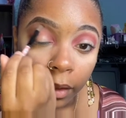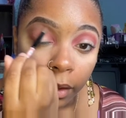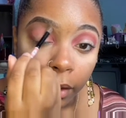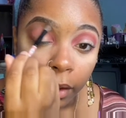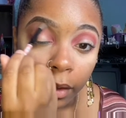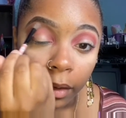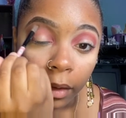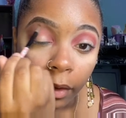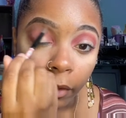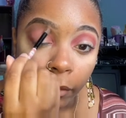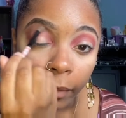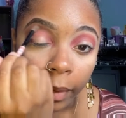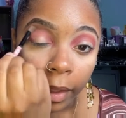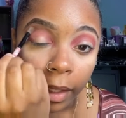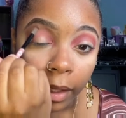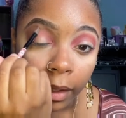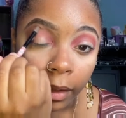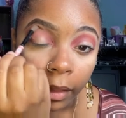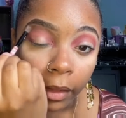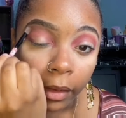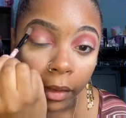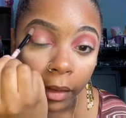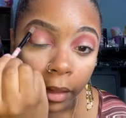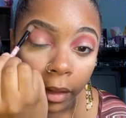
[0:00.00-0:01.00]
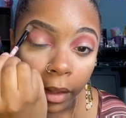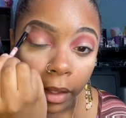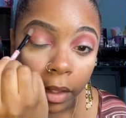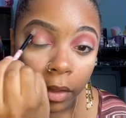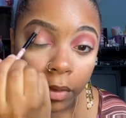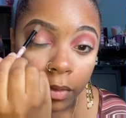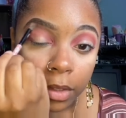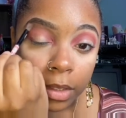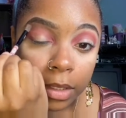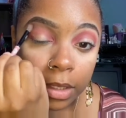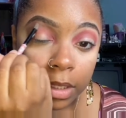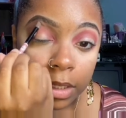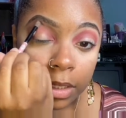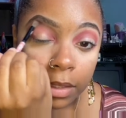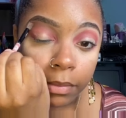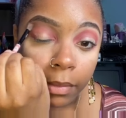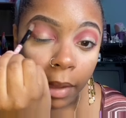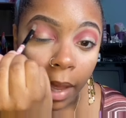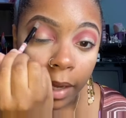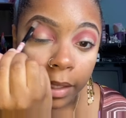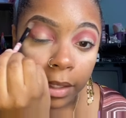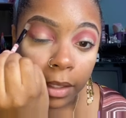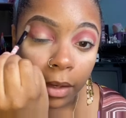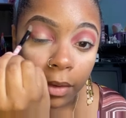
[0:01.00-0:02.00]
Don't make it look like you just
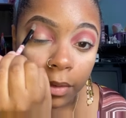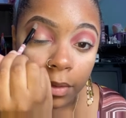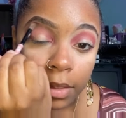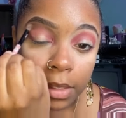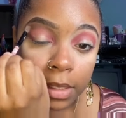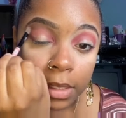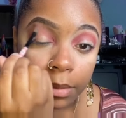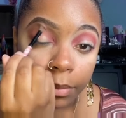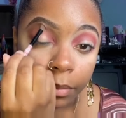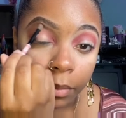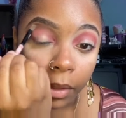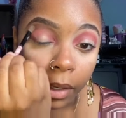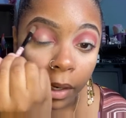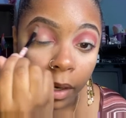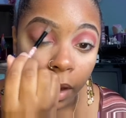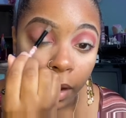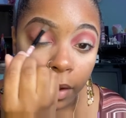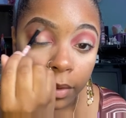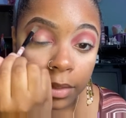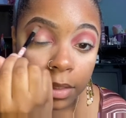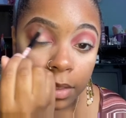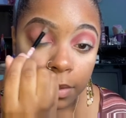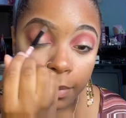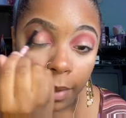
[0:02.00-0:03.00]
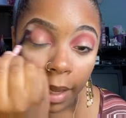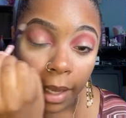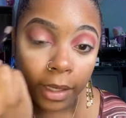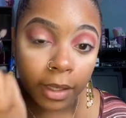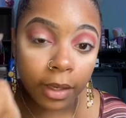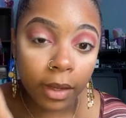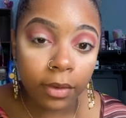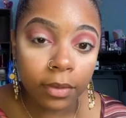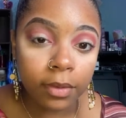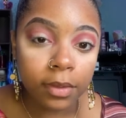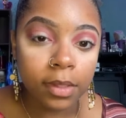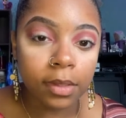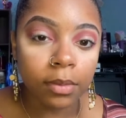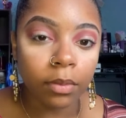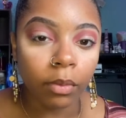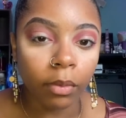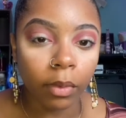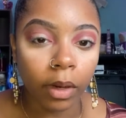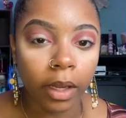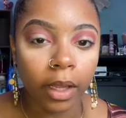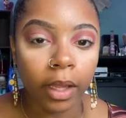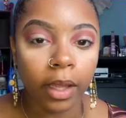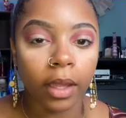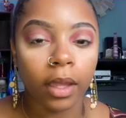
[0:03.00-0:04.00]
smacked on some brown, smacked on some
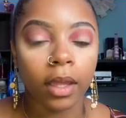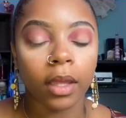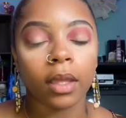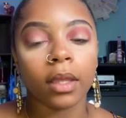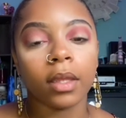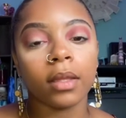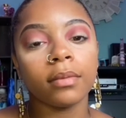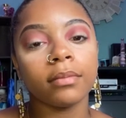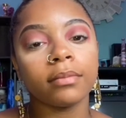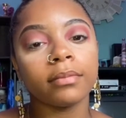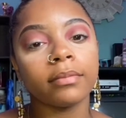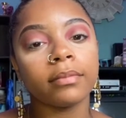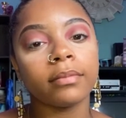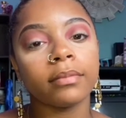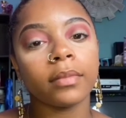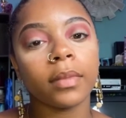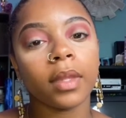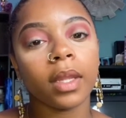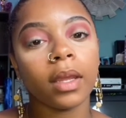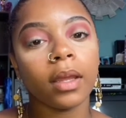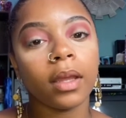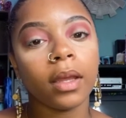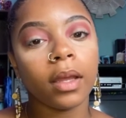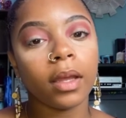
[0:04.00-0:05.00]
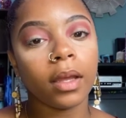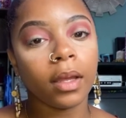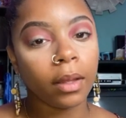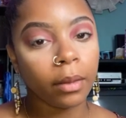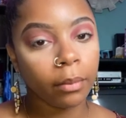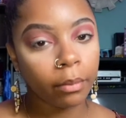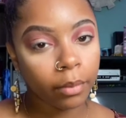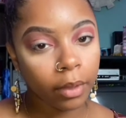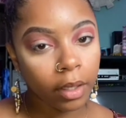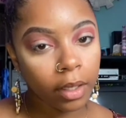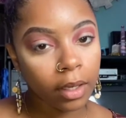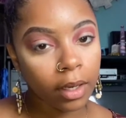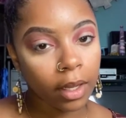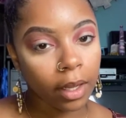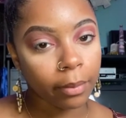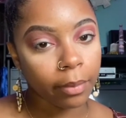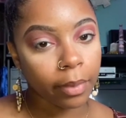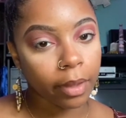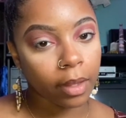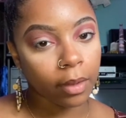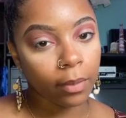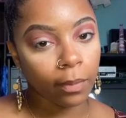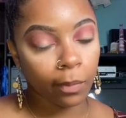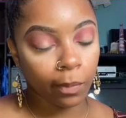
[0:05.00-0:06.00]
red. Blend that
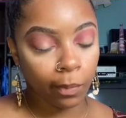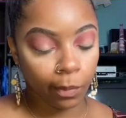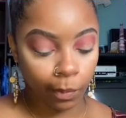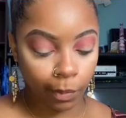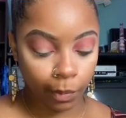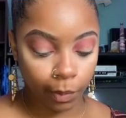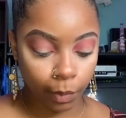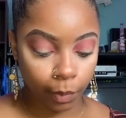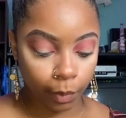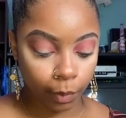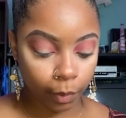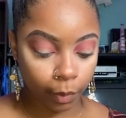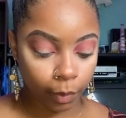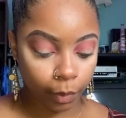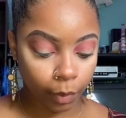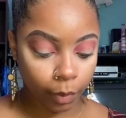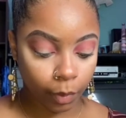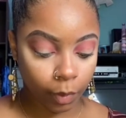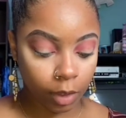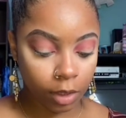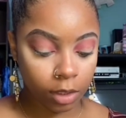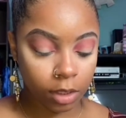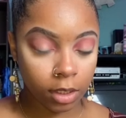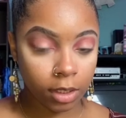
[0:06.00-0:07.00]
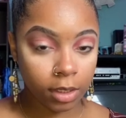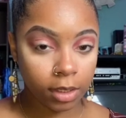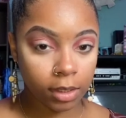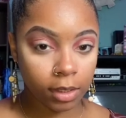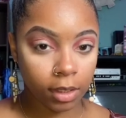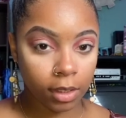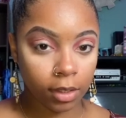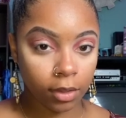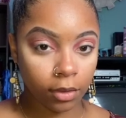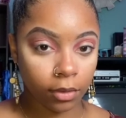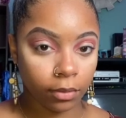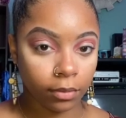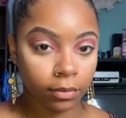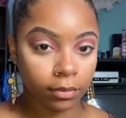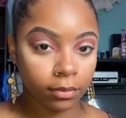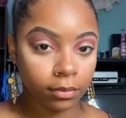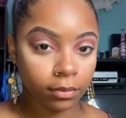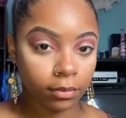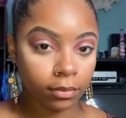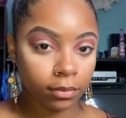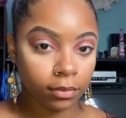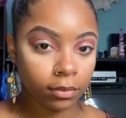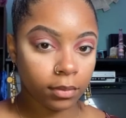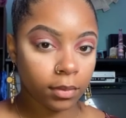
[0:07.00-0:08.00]
bee. She's cute.
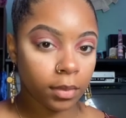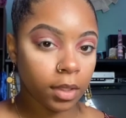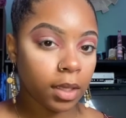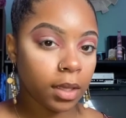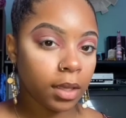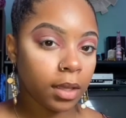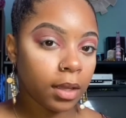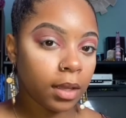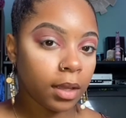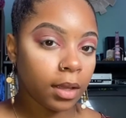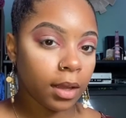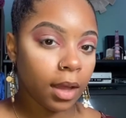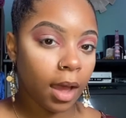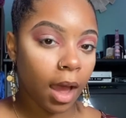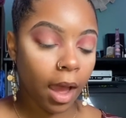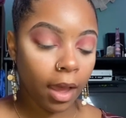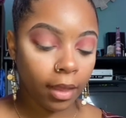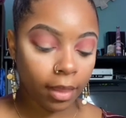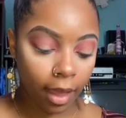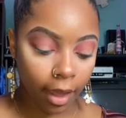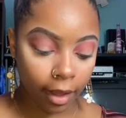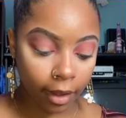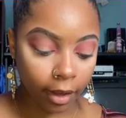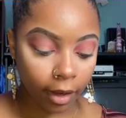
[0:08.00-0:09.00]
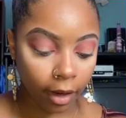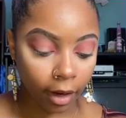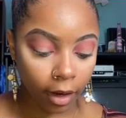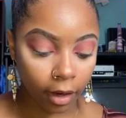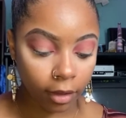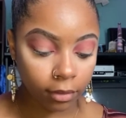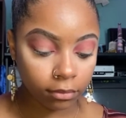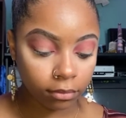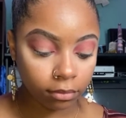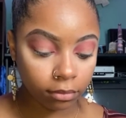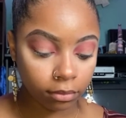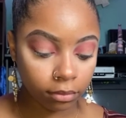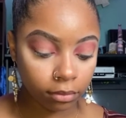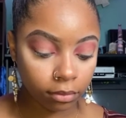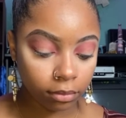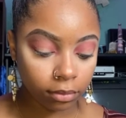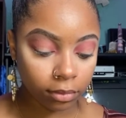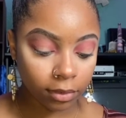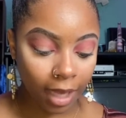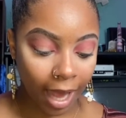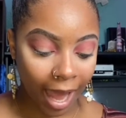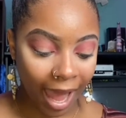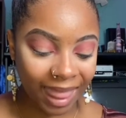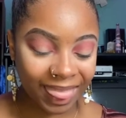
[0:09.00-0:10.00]
I like her.
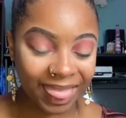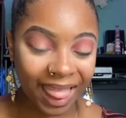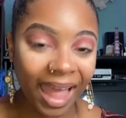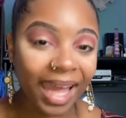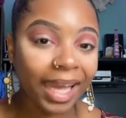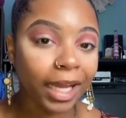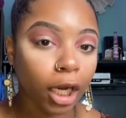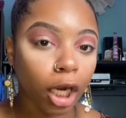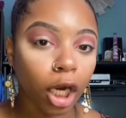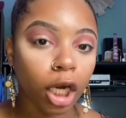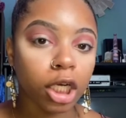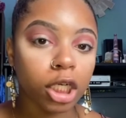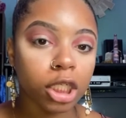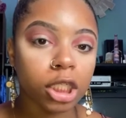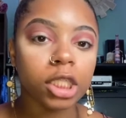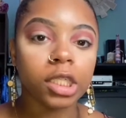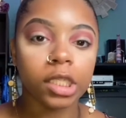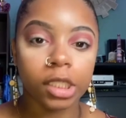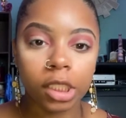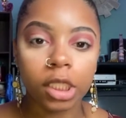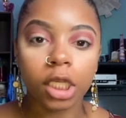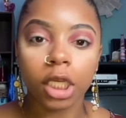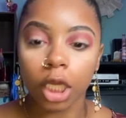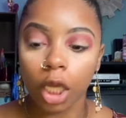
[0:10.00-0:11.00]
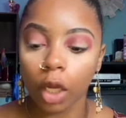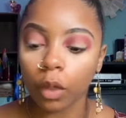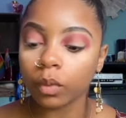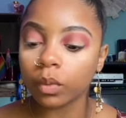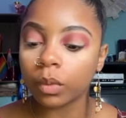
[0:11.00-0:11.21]
She's cute.